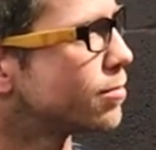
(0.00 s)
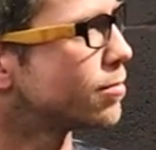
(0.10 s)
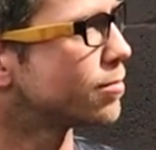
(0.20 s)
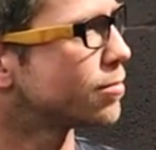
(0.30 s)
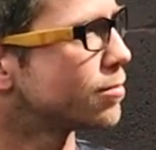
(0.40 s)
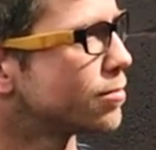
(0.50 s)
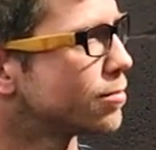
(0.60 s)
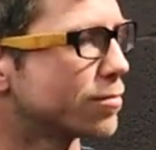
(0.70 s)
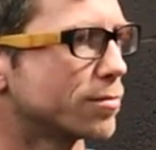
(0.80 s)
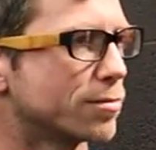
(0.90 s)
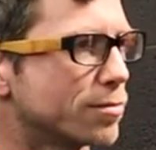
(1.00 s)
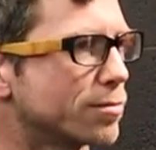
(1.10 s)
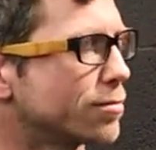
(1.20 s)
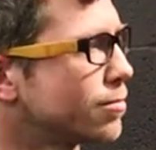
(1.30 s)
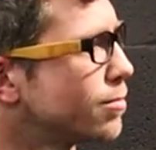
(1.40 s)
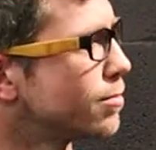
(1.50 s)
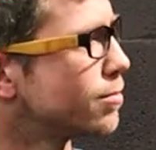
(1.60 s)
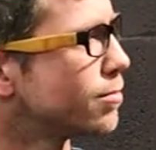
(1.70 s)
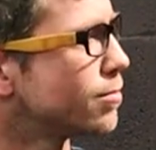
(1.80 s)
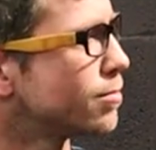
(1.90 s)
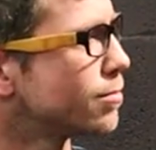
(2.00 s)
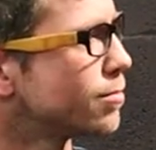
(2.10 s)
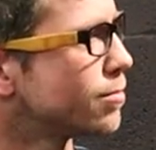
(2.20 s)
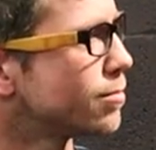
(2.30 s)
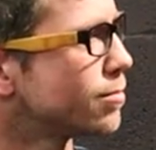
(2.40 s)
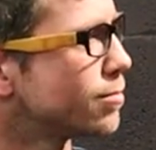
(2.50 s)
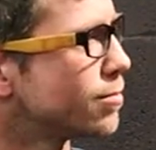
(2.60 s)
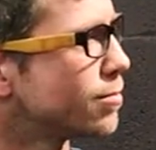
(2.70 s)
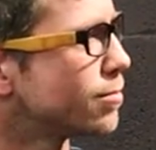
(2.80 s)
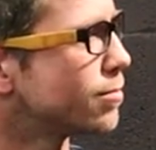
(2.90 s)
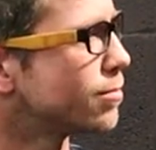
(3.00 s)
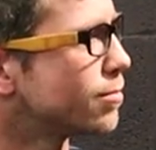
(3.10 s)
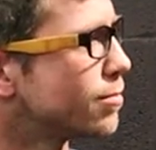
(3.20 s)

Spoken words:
(silent)